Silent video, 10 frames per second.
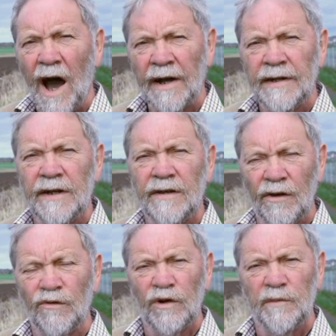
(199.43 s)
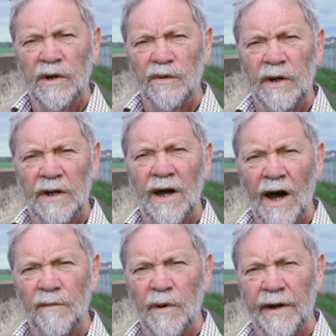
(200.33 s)
and the road between
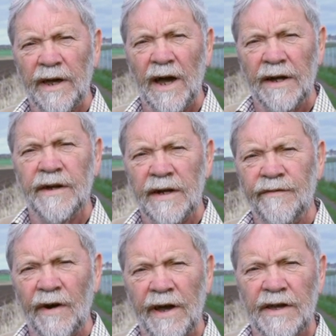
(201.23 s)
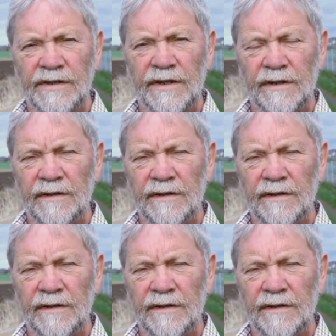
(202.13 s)
Carberry and Inveresk.